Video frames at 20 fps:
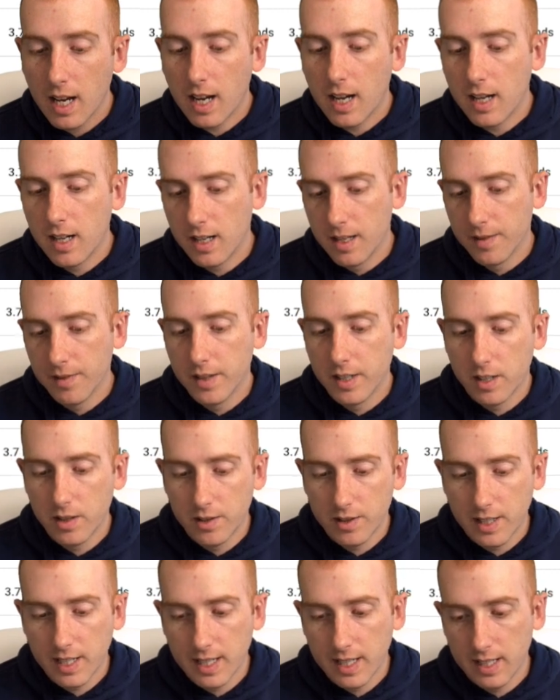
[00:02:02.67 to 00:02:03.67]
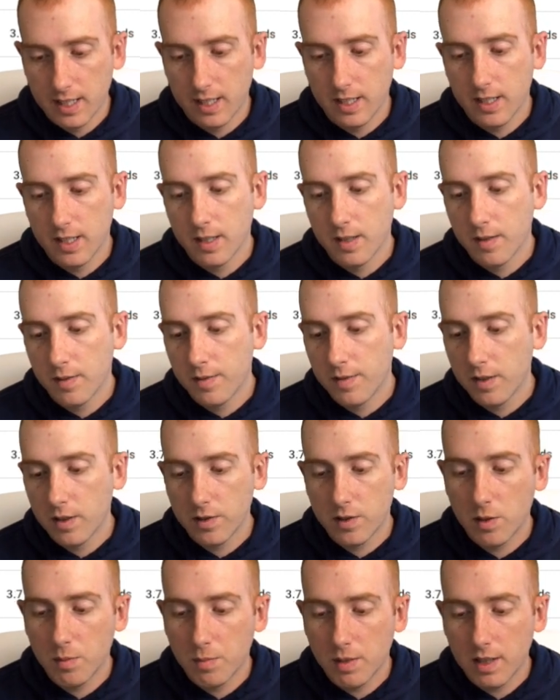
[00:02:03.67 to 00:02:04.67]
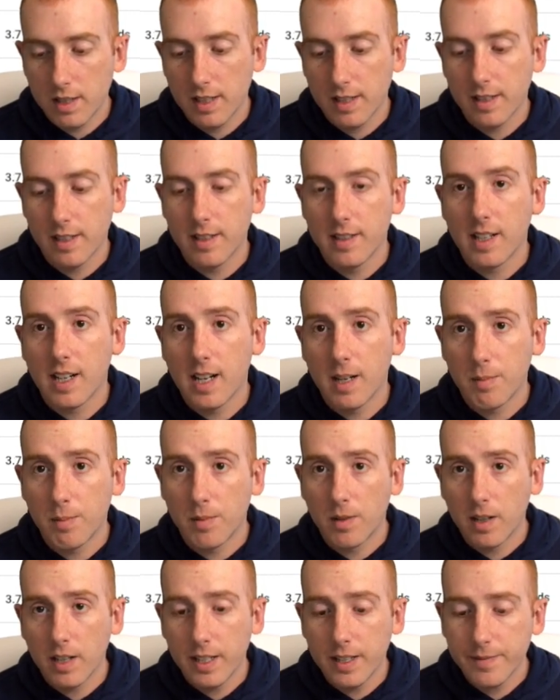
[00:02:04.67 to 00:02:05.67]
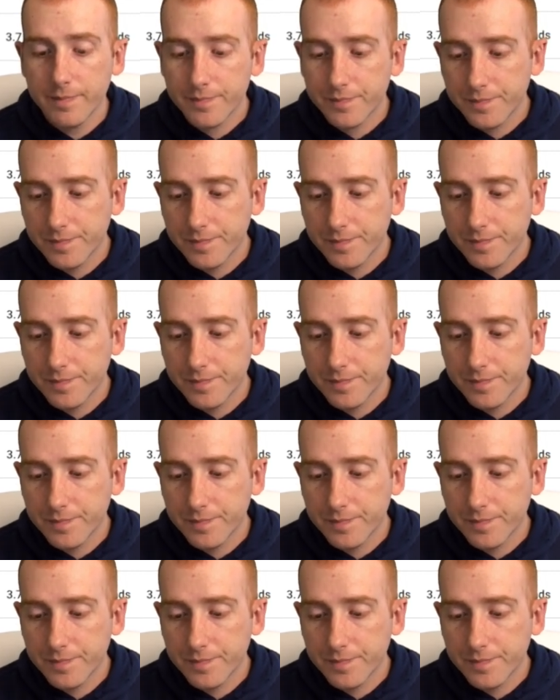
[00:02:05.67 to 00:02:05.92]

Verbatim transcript: Uh, there's a filter button at the top right.